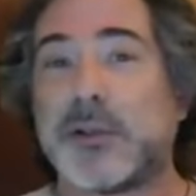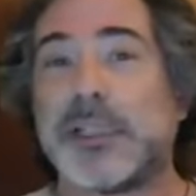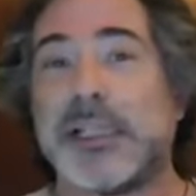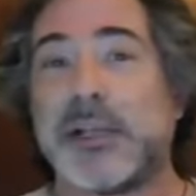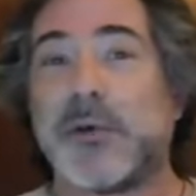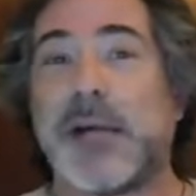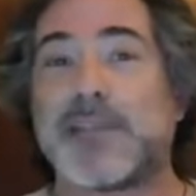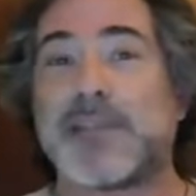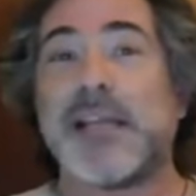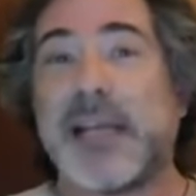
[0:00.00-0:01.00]
in the U S
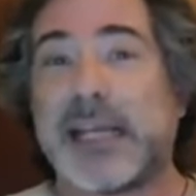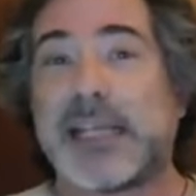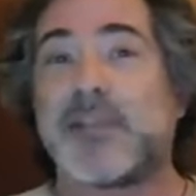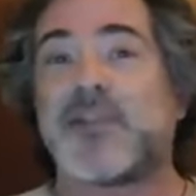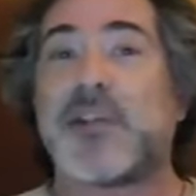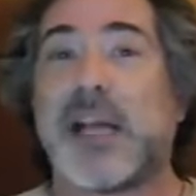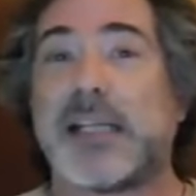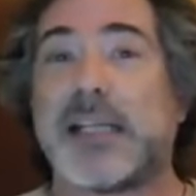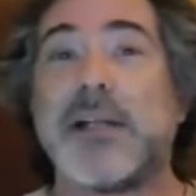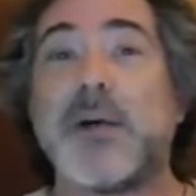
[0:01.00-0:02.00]
against China,
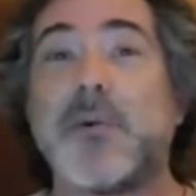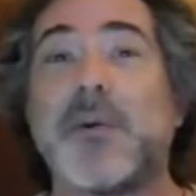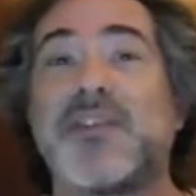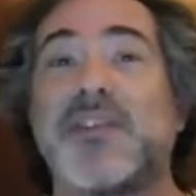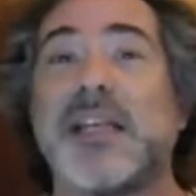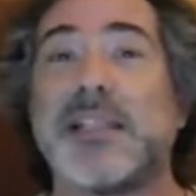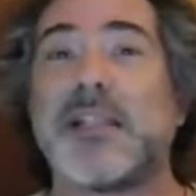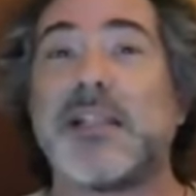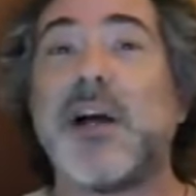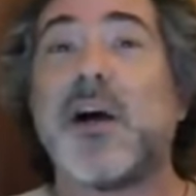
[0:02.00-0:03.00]
was
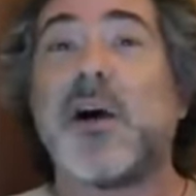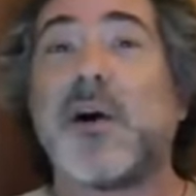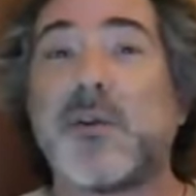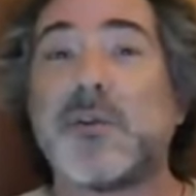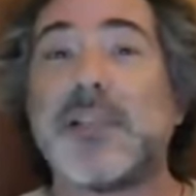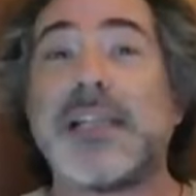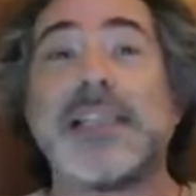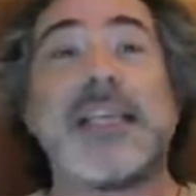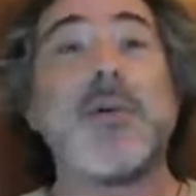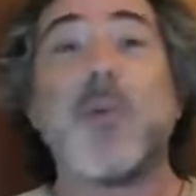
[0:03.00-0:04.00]
centered on the
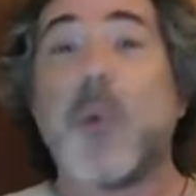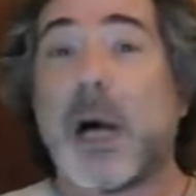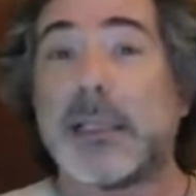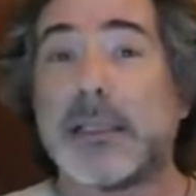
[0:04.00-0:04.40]
yuan.